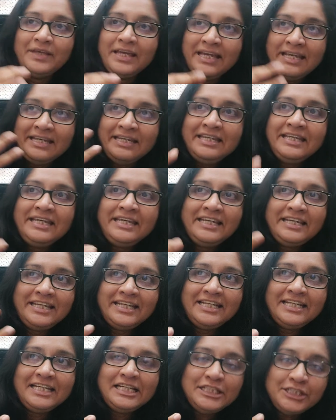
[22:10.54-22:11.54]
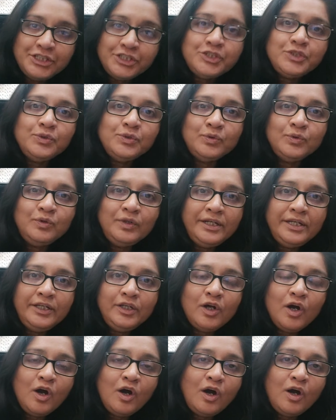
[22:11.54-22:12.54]
any issue,
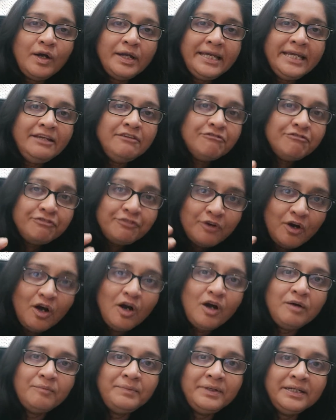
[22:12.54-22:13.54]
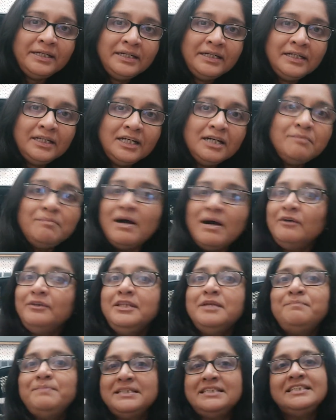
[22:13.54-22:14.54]
you're informed about
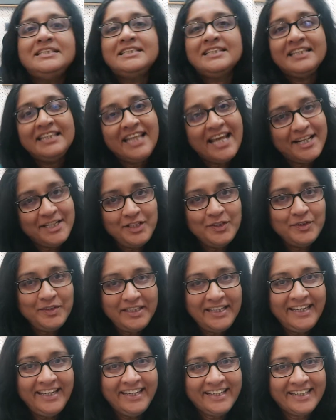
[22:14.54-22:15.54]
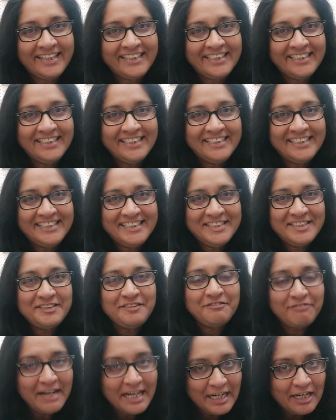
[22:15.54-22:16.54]
the position that you take.
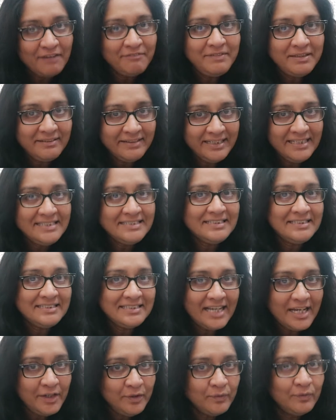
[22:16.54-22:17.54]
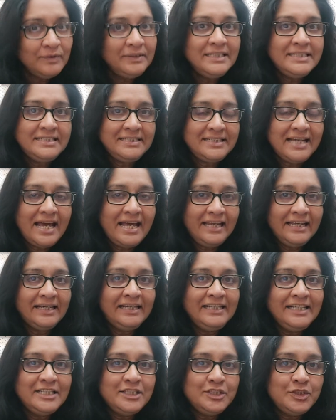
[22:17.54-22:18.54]
So one of the reasons I do this
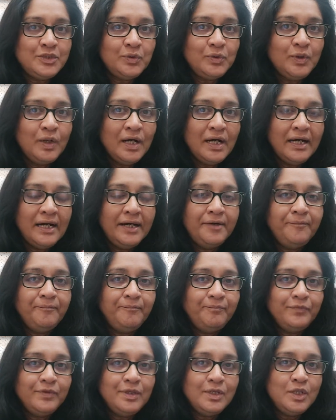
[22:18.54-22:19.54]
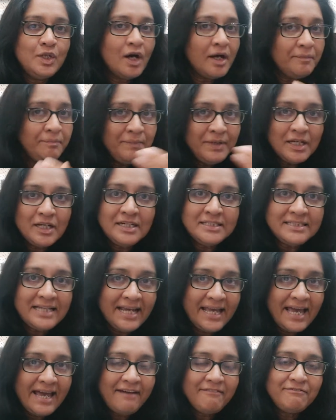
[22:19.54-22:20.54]
channel is to, not because
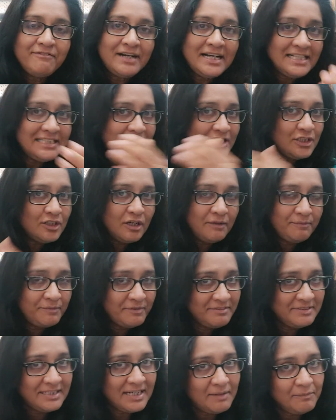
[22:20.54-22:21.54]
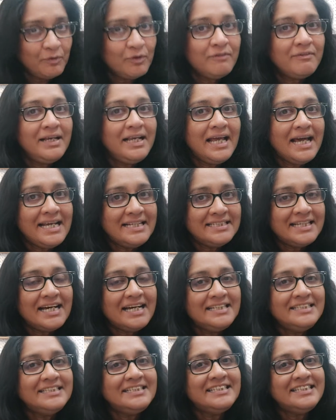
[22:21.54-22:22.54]
I have answers or Professor Rambukwella has
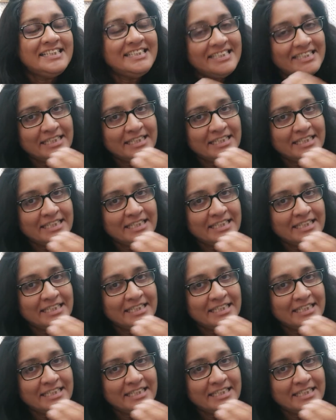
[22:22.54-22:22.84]
answers,